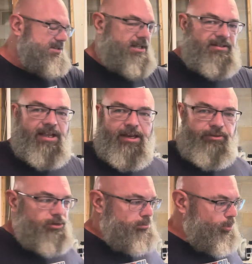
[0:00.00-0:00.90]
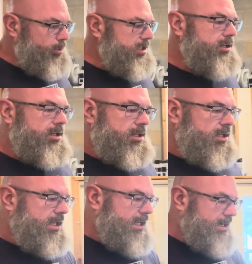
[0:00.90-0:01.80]
that dining room point.
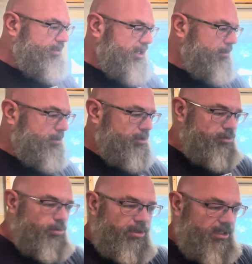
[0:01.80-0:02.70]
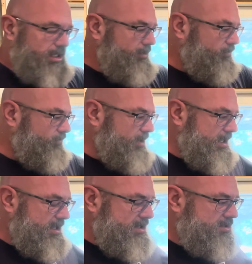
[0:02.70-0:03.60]
And I think I'm gonna do it in a
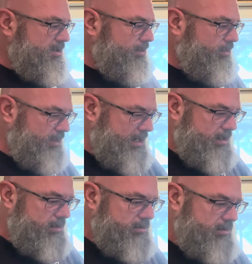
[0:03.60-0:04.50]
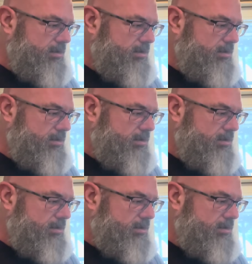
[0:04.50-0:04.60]
phase there